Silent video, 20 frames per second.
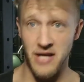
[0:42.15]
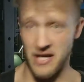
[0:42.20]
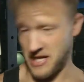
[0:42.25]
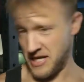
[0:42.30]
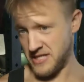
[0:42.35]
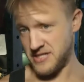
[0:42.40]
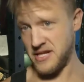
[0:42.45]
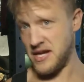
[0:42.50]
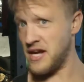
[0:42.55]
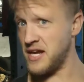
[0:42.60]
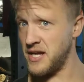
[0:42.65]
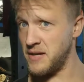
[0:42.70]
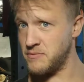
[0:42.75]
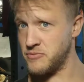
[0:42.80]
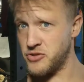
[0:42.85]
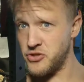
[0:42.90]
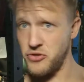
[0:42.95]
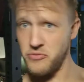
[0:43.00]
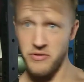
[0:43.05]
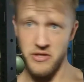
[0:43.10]
I guess I
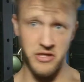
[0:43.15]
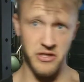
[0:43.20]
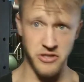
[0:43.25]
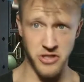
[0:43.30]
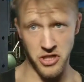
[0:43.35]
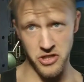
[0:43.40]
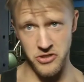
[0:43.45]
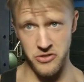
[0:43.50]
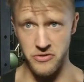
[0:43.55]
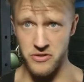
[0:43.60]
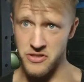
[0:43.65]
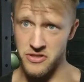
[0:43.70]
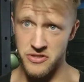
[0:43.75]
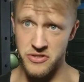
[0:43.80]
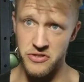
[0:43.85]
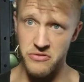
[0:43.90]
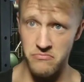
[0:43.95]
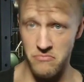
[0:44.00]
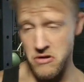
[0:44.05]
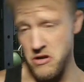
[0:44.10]
am too because I do this
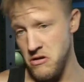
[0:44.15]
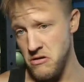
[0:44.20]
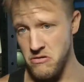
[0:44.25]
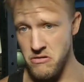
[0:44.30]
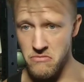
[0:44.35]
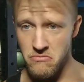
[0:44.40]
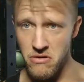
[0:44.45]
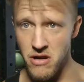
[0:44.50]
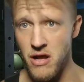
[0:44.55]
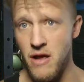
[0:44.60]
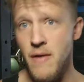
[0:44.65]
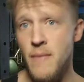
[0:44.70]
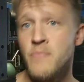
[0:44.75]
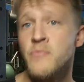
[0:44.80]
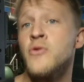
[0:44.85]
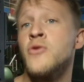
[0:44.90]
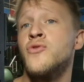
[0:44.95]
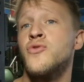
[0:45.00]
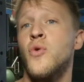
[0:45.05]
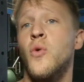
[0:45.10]
too.
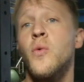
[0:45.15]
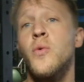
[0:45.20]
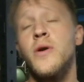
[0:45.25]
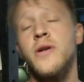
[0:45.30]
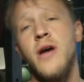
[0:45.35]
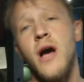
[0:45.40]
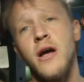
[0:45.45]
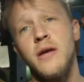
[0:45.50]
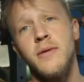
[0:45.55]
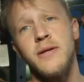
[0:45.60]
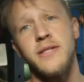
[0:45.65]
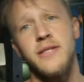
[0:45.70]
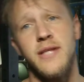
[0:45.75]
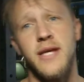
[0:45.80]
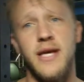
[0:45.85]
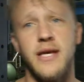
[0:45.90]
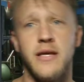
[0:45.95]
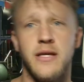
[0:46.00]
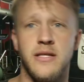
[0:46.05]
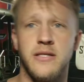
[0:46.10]
So what we're talking about
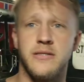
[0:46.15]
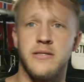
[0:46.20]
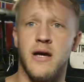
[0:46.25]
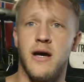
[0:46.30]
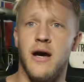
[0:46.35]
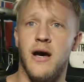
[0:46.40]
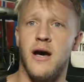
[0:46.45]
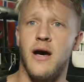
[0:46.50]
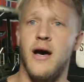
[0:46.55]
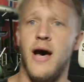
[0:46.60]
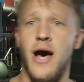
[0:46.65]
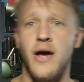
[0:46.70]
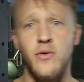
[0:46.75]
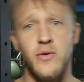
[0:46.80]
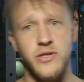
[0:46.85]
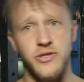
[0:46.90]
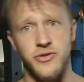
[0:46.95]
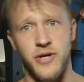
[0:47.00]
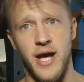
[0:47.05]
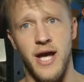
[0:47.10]
today is uh, how
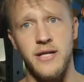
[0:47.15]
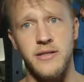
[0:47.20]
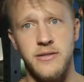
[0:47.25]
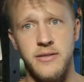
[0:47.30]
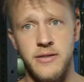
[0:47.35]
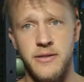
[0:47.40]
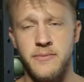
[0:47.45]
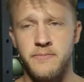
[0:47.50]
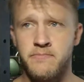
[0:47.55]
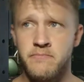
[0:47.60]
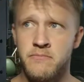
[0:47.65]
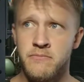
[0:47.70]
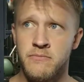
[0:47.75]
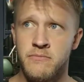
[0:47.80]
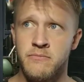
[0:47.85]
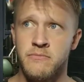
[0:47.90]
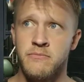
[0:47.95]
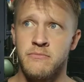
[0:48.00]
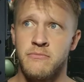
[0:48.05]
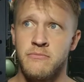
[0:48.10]
to attract
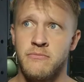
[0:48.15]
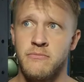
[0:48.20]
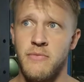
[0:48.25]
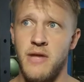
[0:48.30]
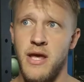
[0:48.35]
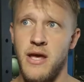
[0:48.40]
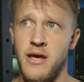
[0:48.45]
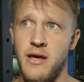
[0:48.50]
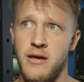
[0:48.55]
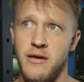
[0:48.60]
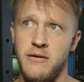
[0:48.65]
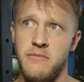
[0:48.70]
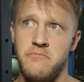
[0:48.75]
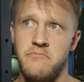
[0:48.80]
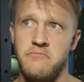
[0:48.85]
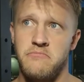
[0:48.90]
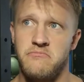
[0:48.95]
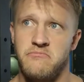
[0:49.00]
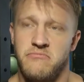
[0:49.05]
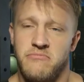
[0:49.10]
a
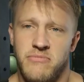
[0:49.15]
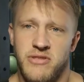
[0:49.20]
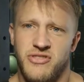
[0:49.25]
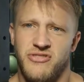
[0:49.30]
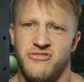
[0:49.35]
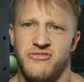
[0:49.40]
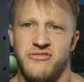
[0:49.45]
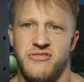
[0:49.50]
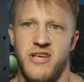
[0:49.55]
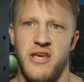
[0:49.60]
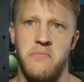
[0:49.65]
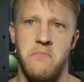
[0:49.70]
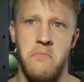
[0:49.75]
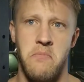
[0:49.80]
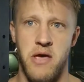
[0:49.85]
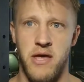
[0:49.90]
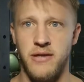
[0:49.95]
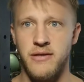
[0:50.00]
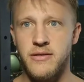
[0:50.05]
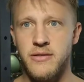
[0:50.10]
let's just say
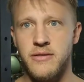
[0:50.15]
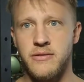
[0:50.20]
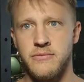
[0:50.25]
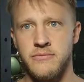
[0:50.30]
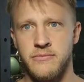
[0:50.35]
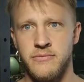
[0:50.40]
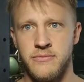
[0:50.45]
mate.